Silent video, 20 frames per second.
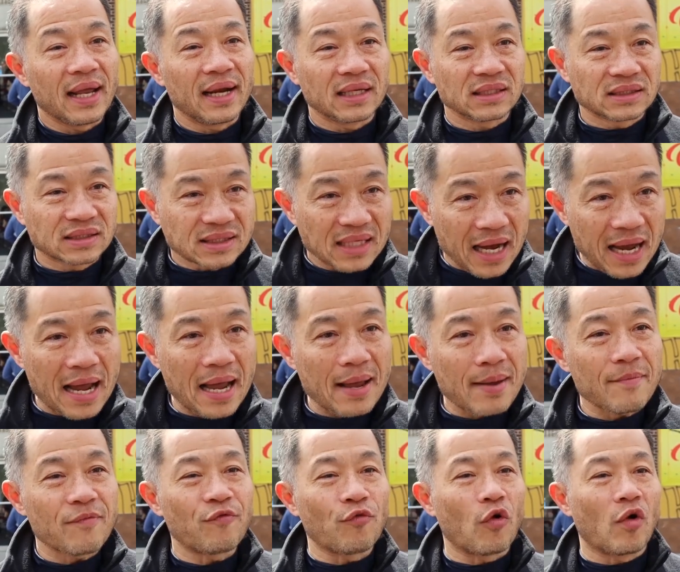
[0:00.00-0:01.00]
It is
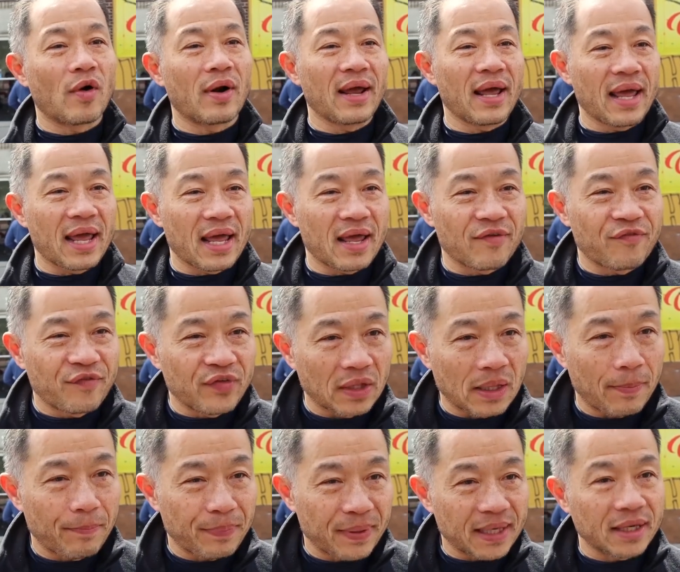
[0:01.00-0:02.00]
time for a
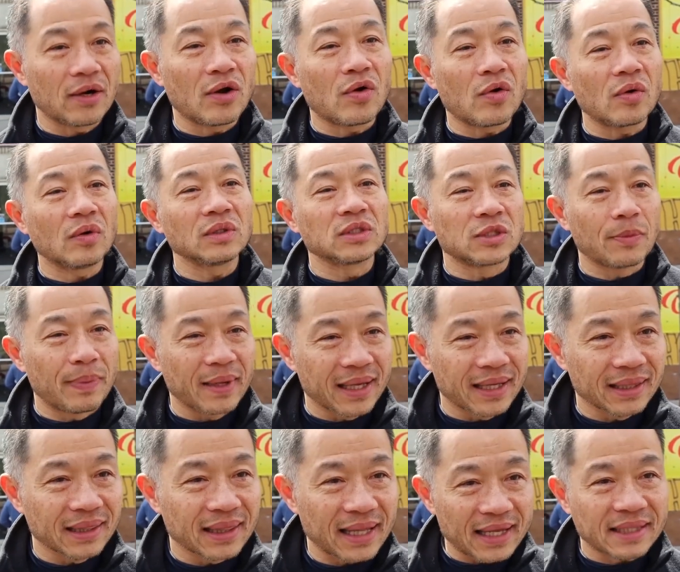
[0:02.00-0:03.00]
Filipino to be
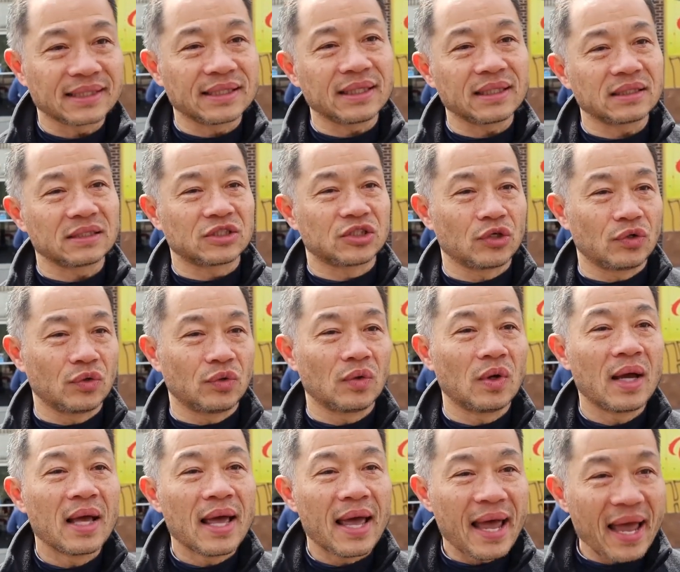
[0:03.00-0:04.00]
elected to
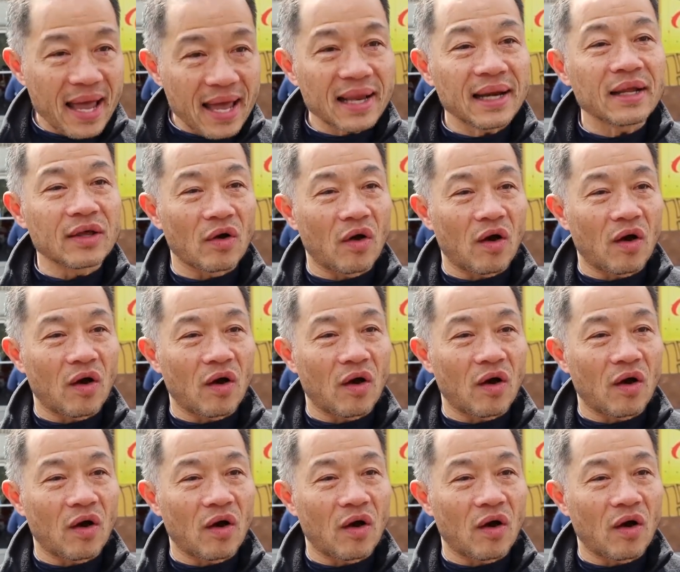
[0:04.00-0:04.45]
any